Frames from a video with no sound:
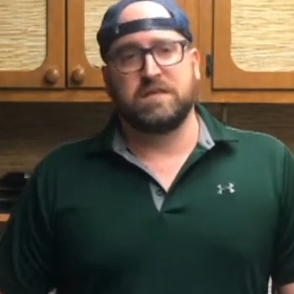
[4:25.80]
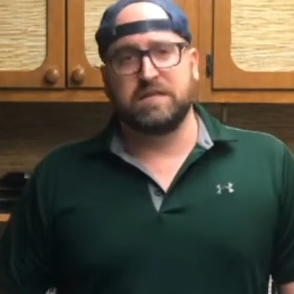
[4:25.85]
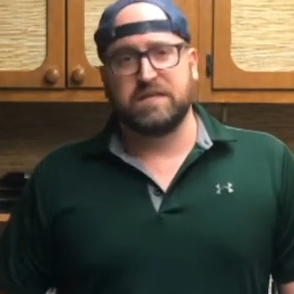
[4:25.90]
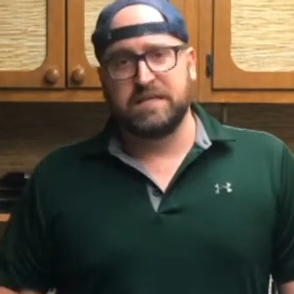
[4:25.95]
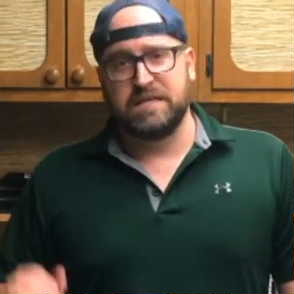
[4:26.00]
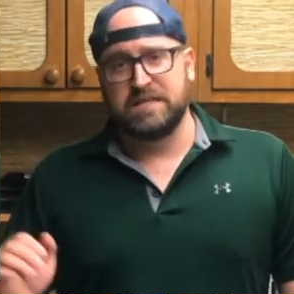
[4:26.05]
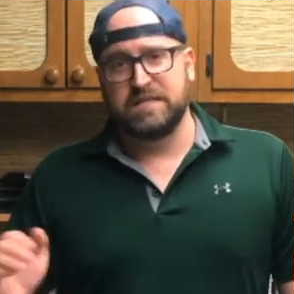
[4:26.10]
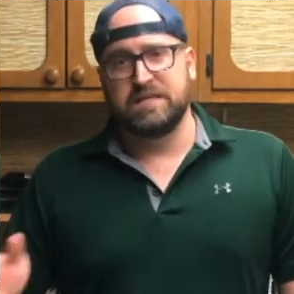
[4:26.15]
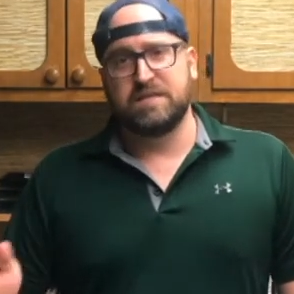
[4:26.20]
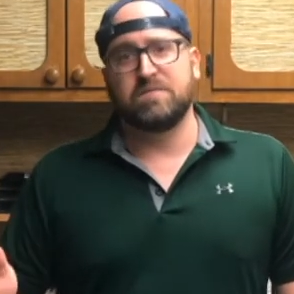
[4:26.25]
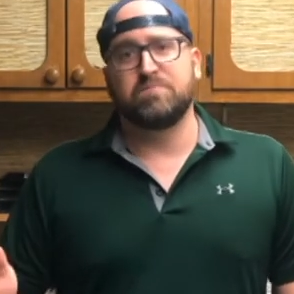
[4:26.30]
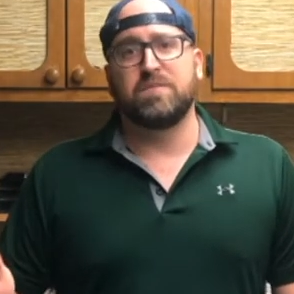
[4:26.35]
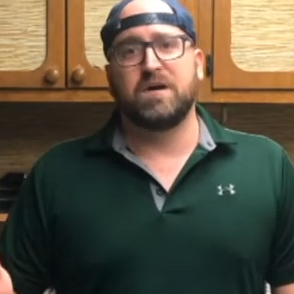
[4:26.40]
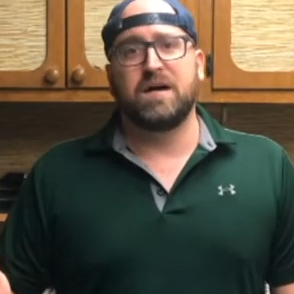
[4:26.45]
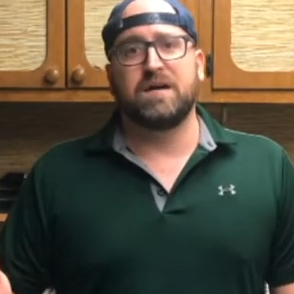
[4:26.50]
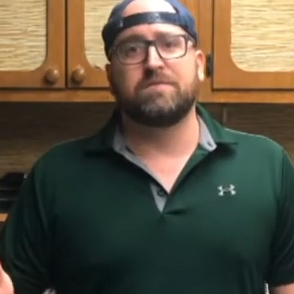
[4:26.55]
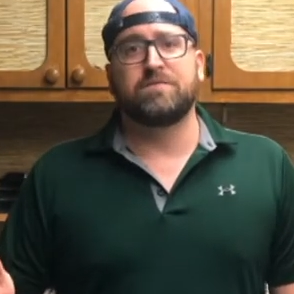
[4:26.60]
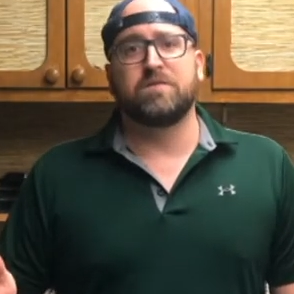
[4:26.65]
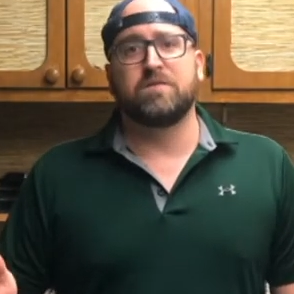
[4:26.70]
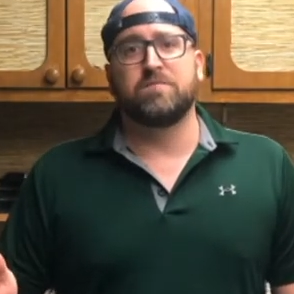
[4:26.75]
they didn't
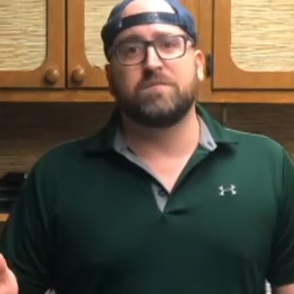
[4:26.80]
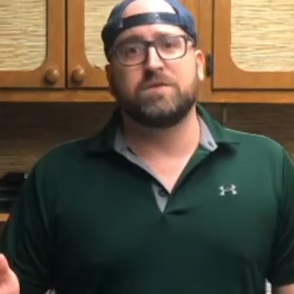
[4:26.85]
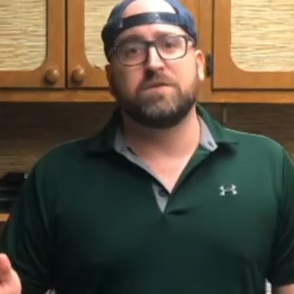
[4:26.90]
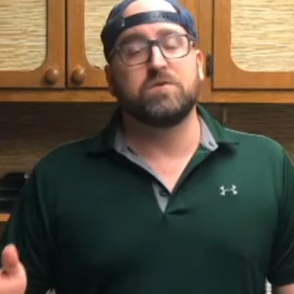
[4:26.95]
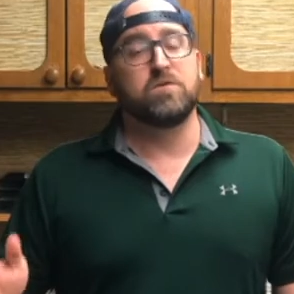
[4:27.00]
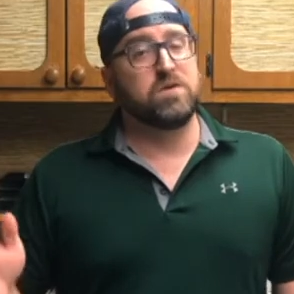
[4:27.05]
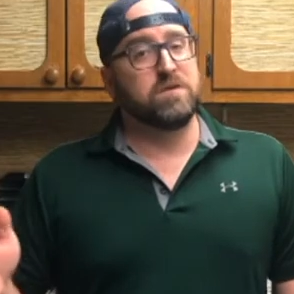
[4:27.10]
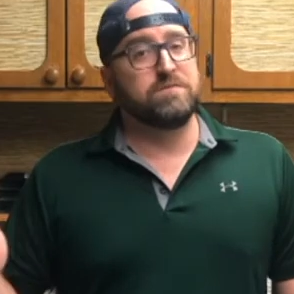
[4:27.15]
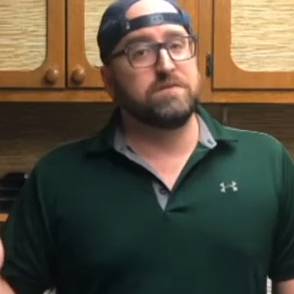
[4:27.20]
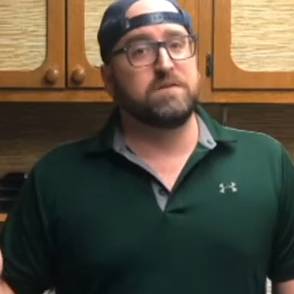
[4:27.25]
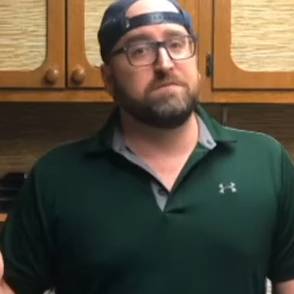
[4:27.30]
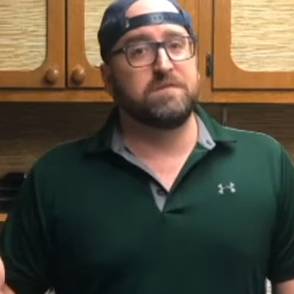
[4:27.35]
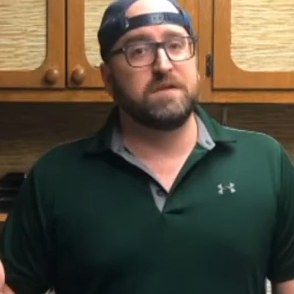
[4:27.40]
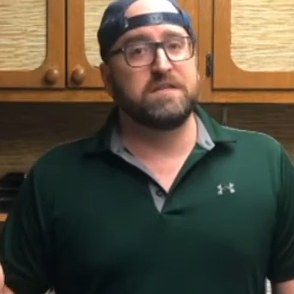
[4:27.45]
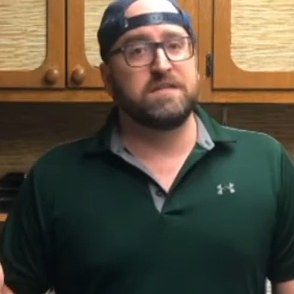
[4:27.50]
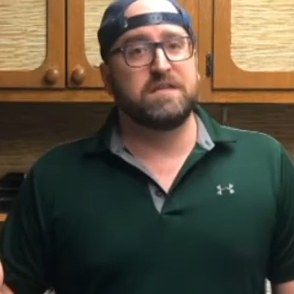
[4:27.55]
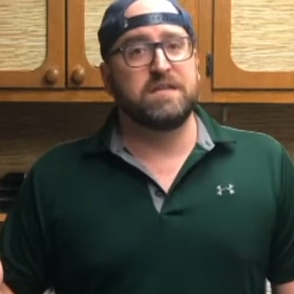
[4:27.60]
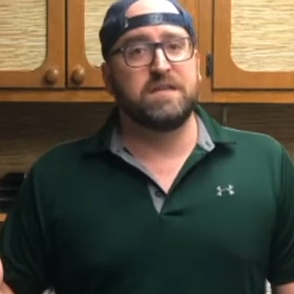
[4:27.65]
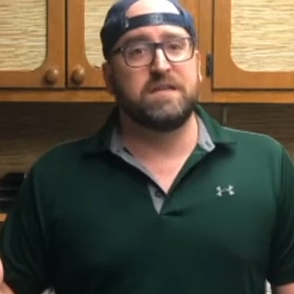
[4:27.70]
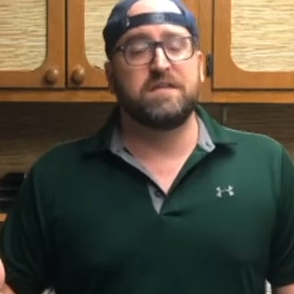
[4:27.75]
buy from you, or even if they
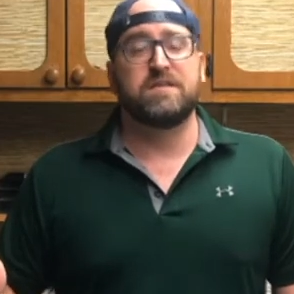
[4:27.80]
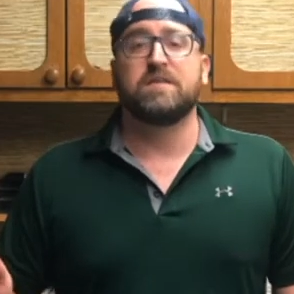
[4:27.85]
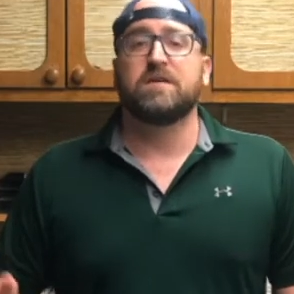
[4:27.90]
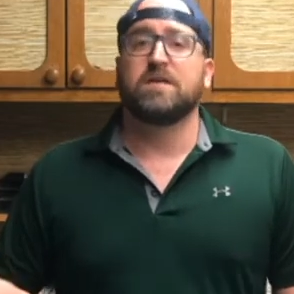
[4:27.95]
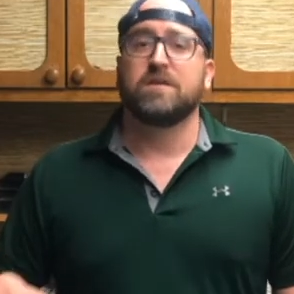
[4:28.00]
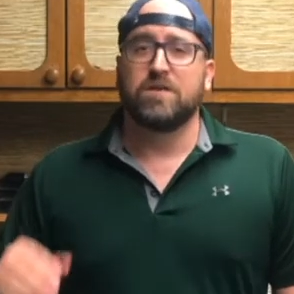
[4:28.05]
did,